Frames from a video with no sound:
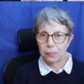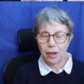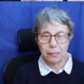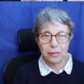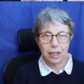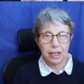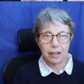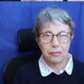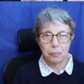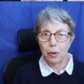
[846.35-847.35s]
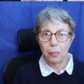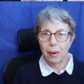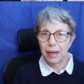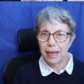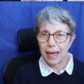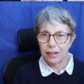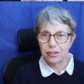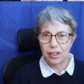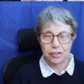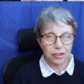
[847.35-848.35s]
company have put my
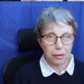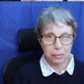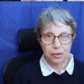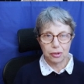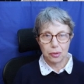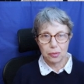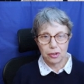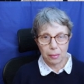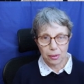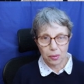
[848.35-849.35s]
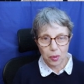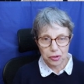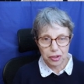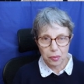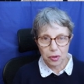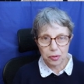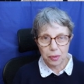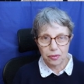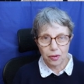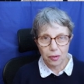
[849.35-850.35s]
excess up to double what it was
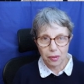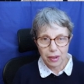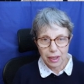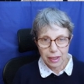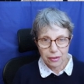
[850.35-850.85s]
before.